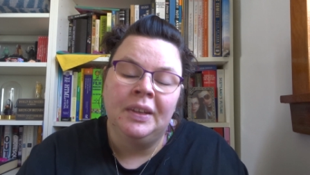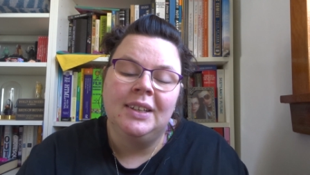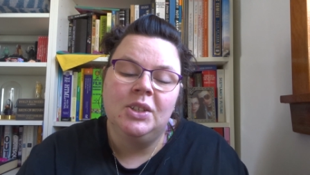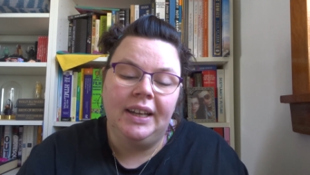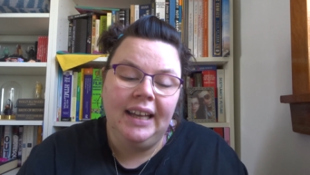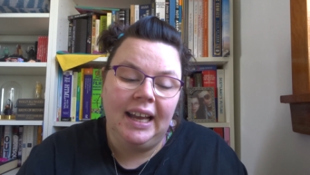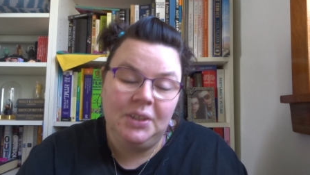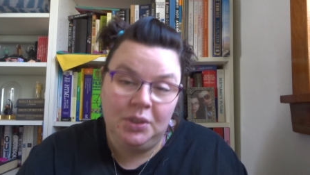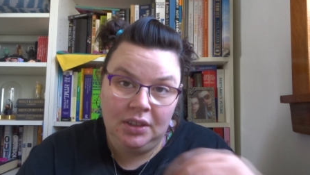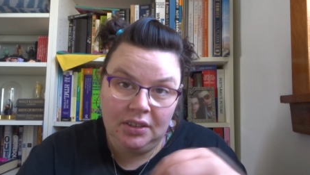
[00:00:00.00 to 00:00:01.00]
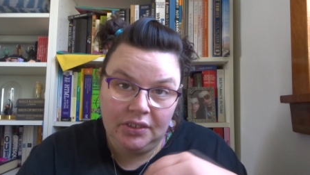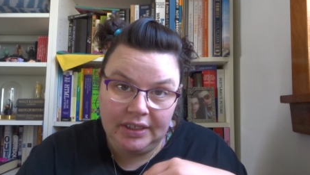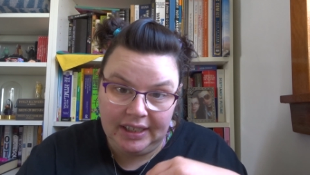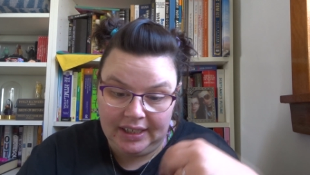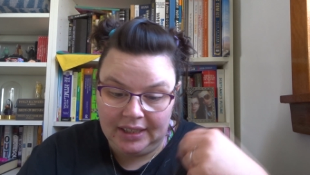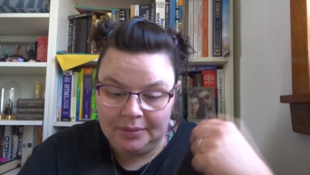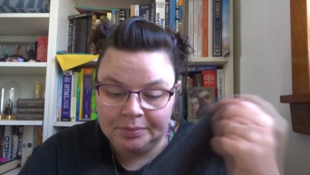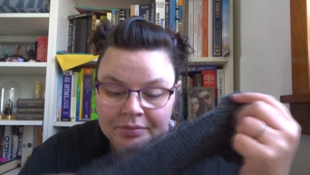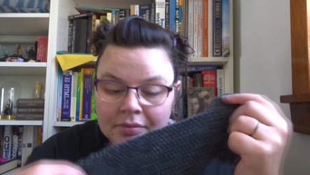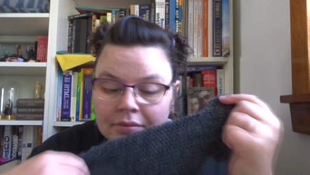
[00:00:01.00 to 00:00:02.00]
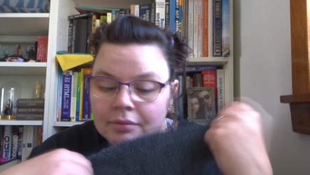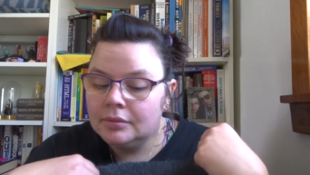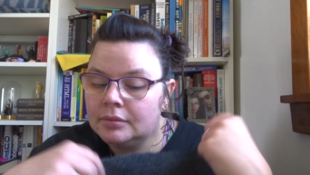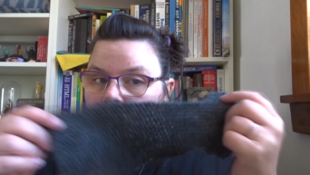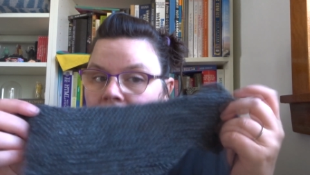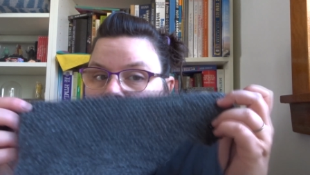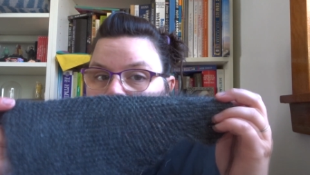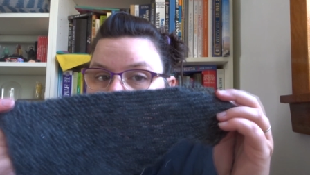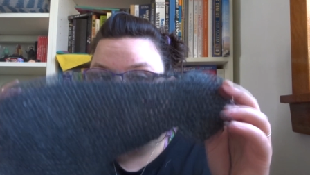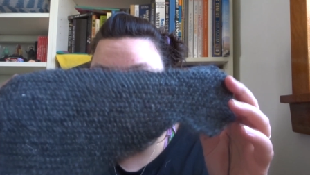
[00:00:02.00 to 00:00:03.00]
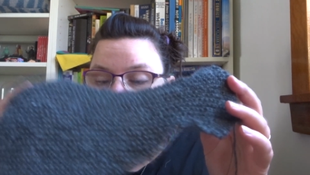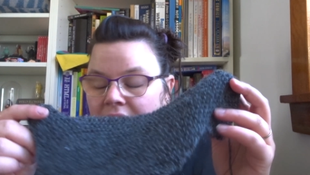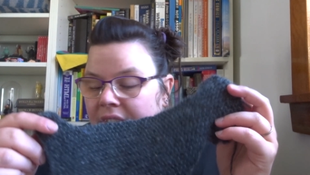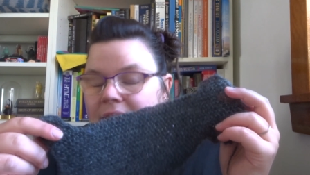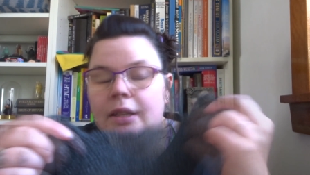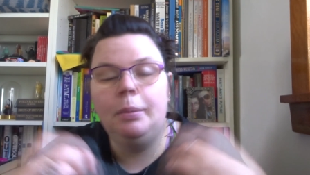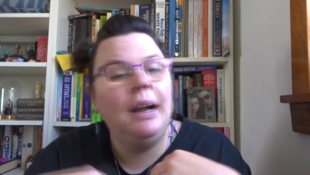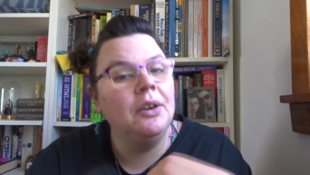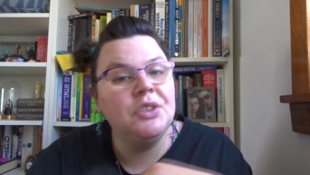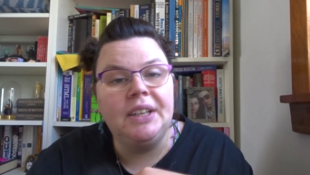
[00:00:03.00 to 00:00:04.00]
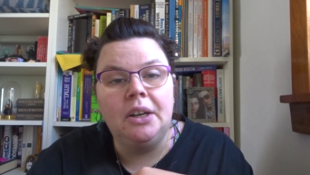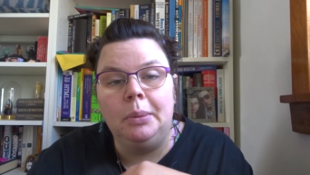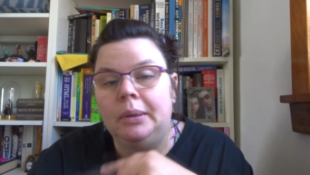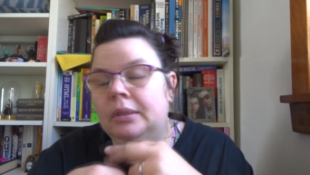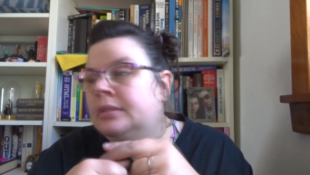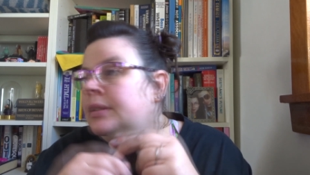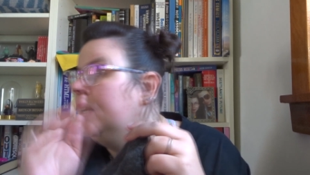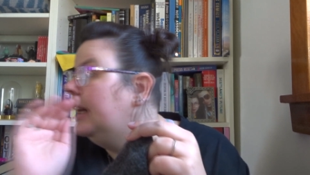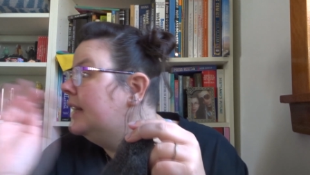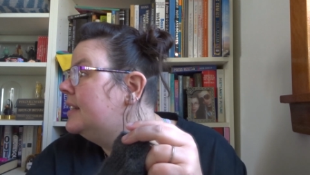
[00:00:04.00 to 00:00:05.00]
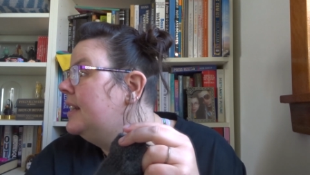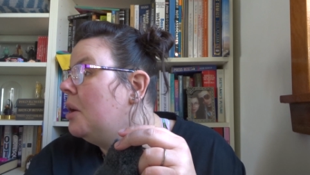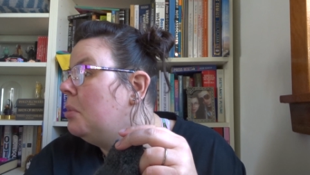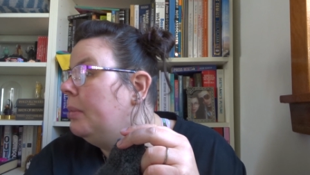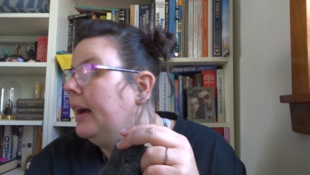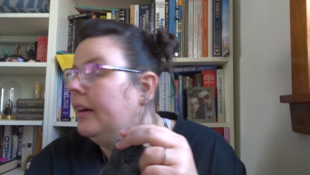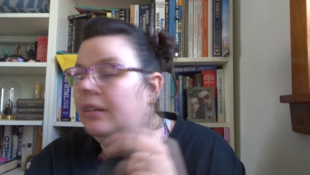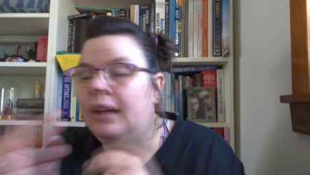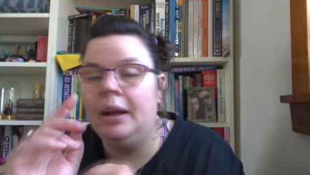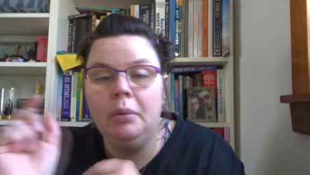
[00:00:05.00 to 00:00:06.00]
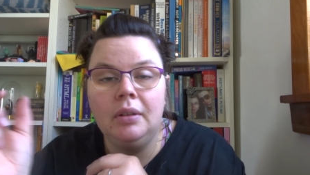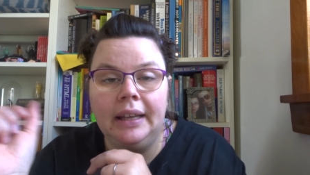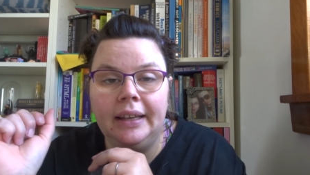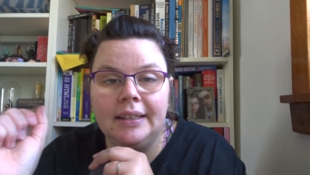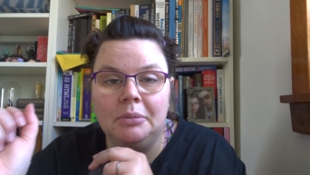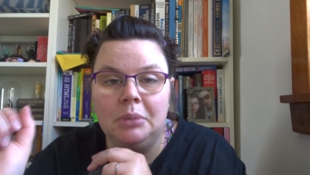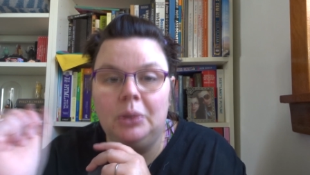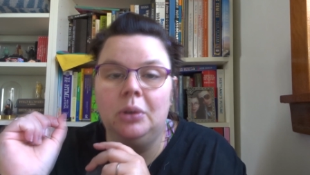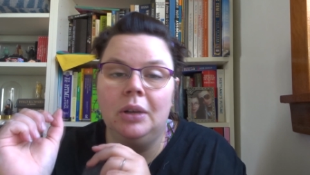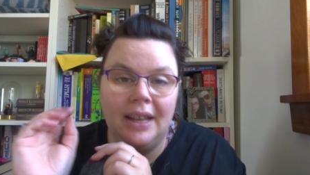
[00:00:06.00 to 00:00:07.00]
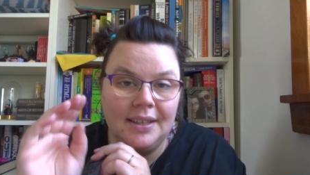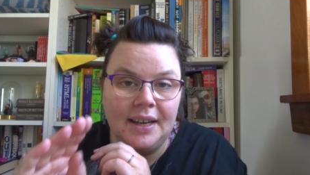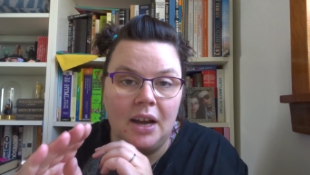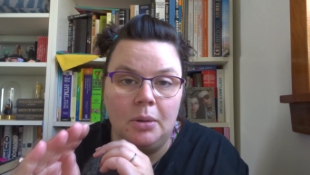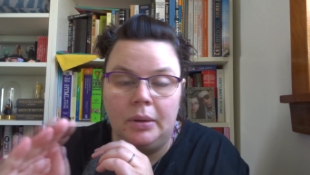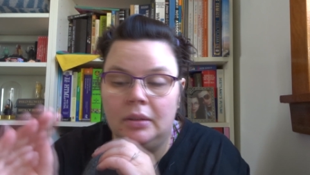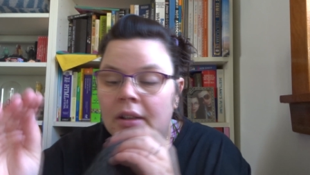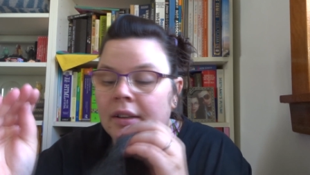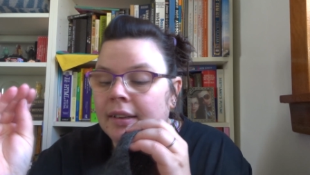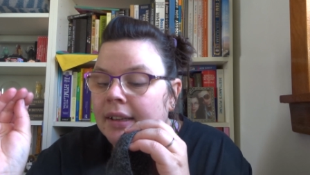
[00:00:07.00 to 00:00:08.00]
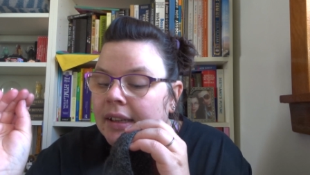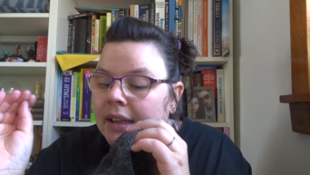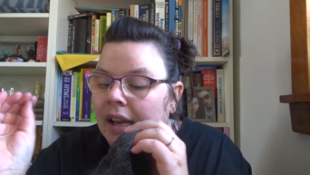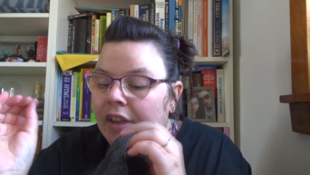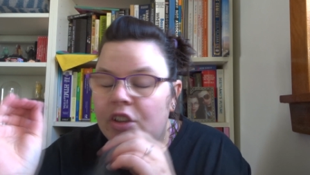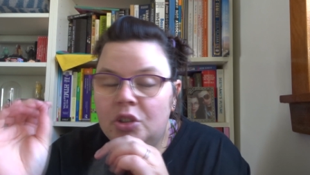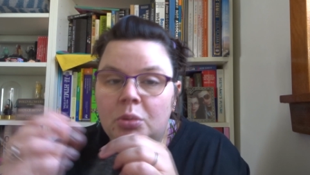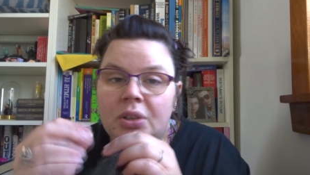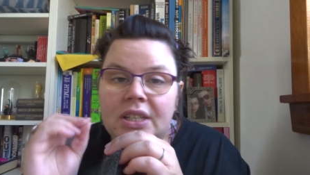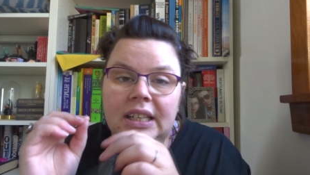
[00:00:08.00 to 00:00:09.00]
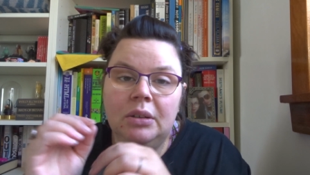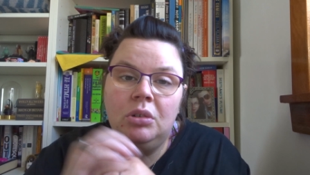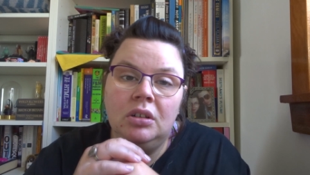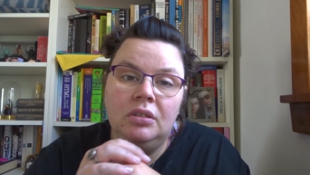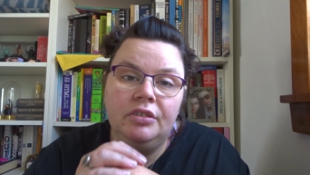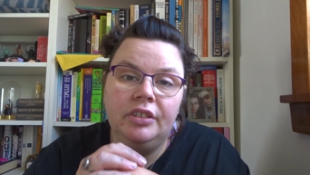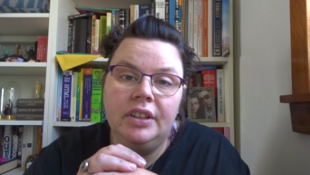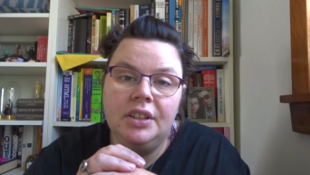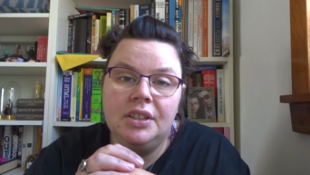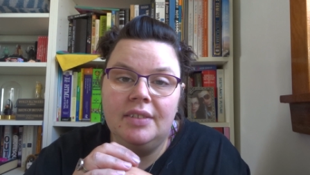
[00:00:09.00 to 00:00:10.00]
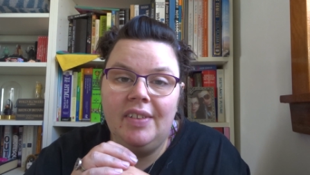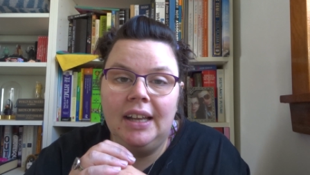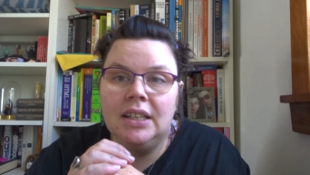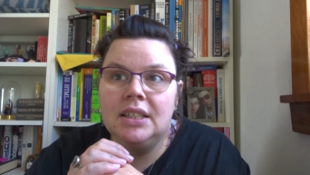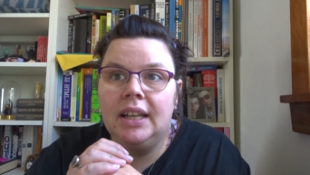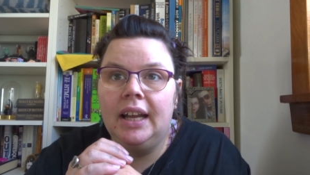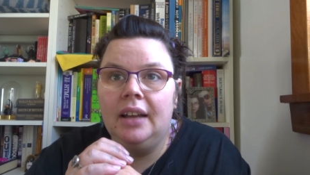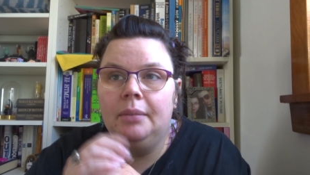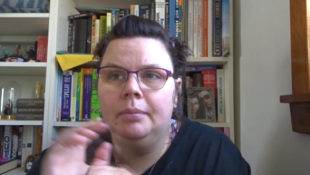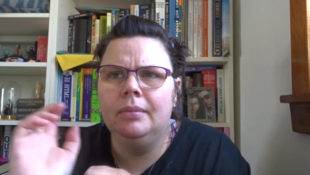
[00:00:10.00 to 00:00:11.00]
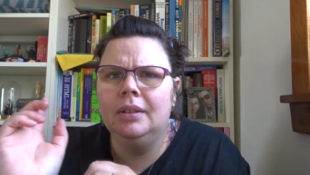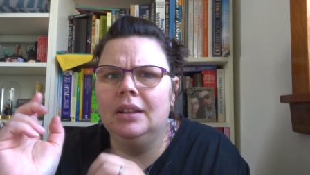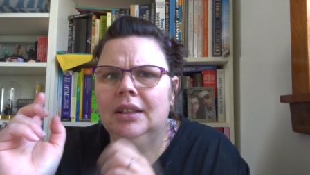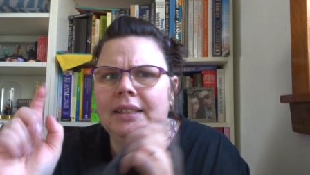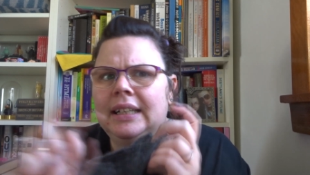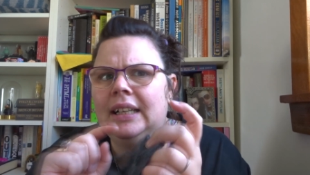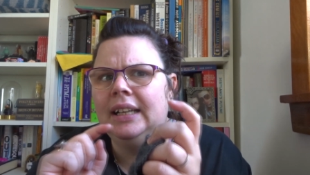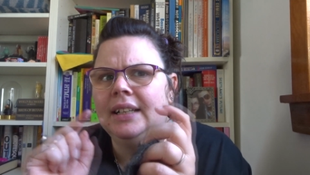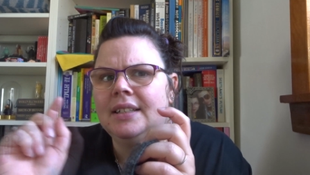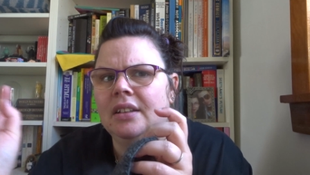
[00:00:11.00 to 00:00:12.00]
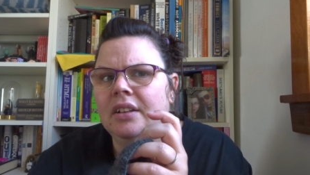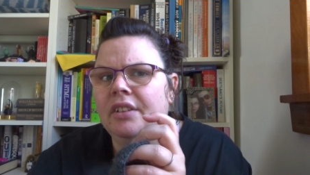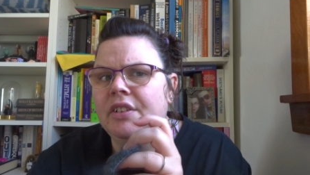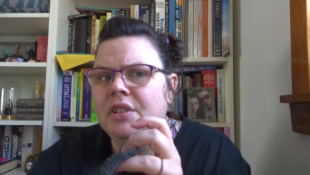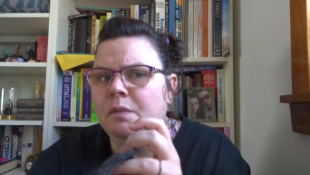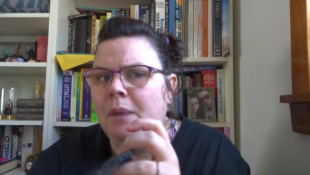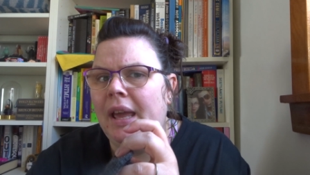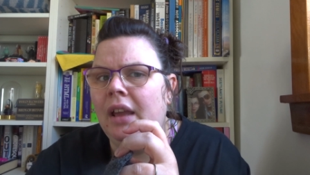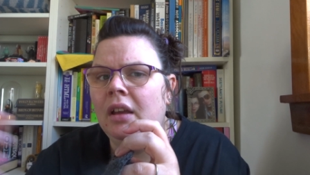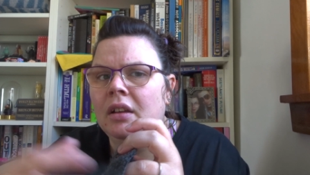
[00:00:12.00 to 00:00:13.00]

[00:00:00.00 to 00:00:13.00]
So I cast on the other day, and I have got, the pattern's terrible. It's a terrible pattern. I will link it down below. It's terrible. If you do want to knit one for this event, the deadline is the 31st of May.